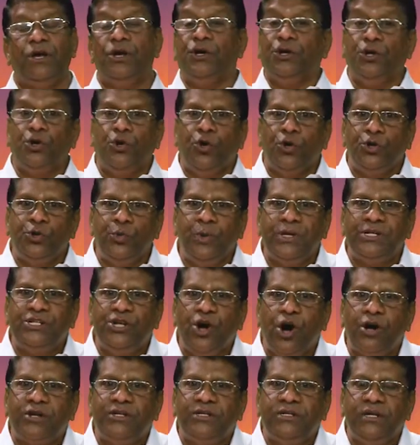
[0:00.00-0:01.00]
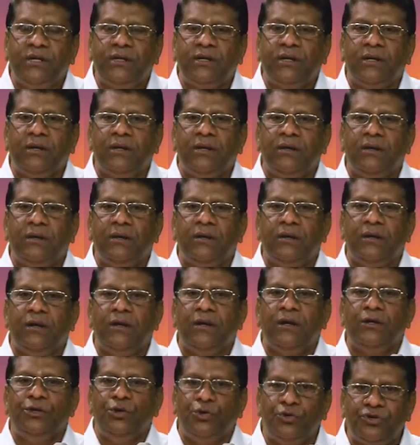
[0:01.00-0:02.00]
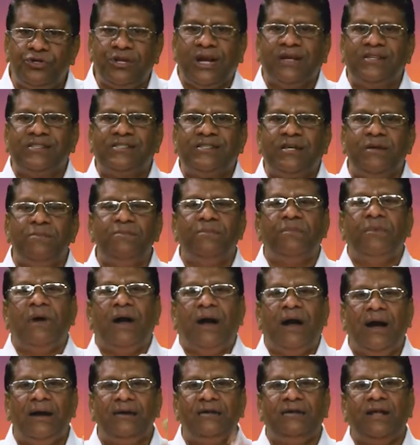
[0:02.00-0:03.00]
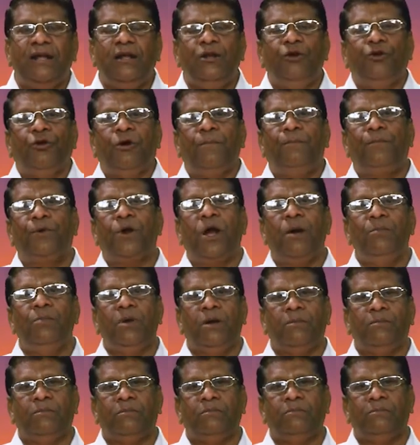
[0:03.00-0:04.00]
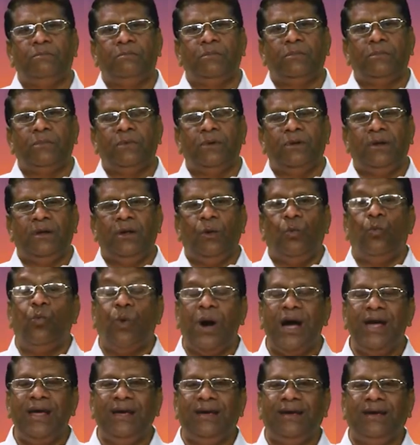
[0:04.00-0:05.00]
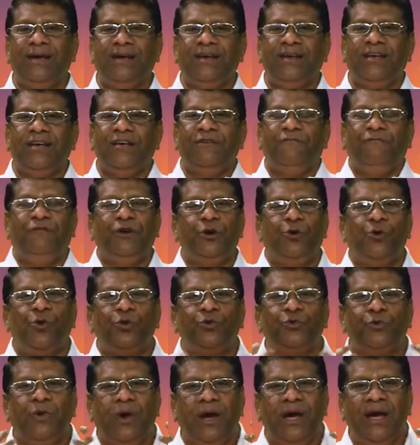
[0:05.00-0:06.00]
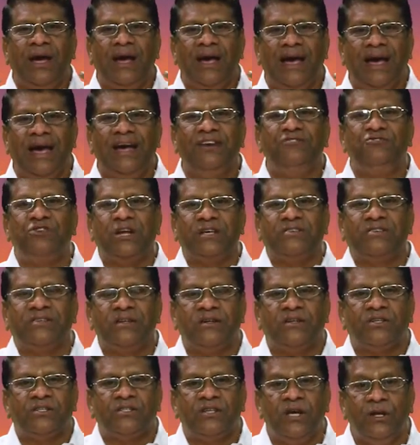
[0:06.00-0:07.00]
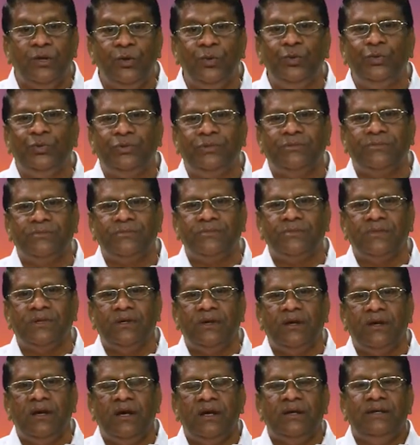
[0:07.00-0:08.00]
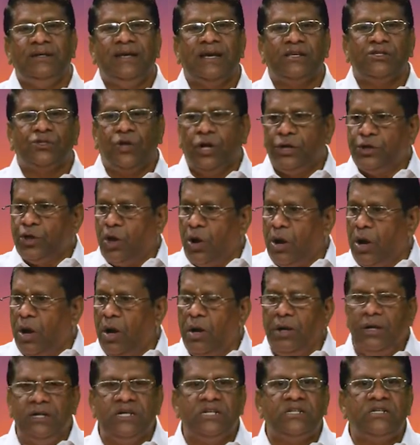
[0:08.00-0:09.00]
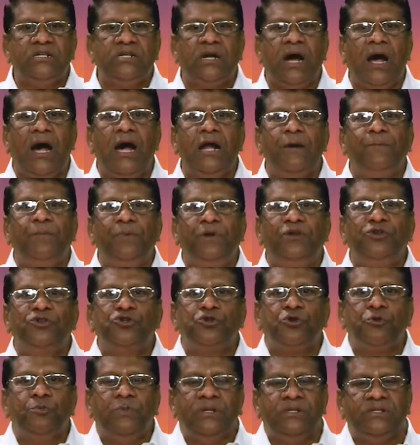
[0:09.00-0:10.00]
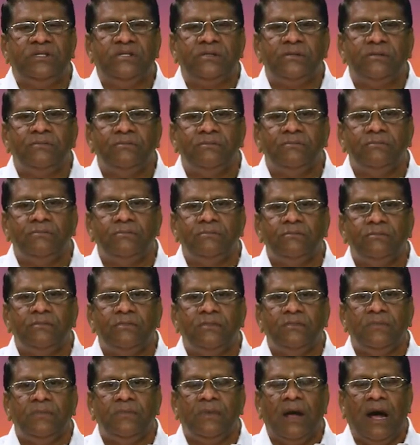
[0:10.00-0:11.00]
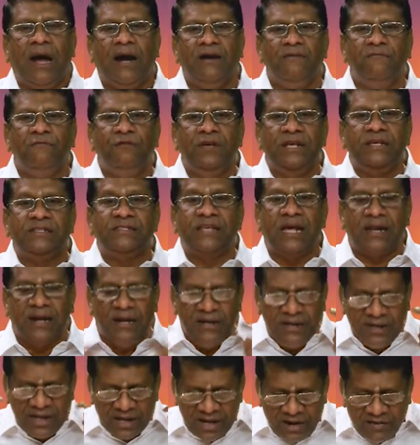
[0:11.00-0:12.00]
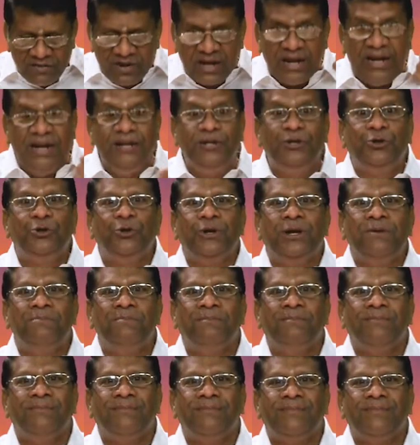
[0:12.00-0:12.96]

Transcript: You go to a doctor. You trust him and tell your problem. Why? We go to a hairdresser salon. He has got all sharp instruments and we surrender our head to him.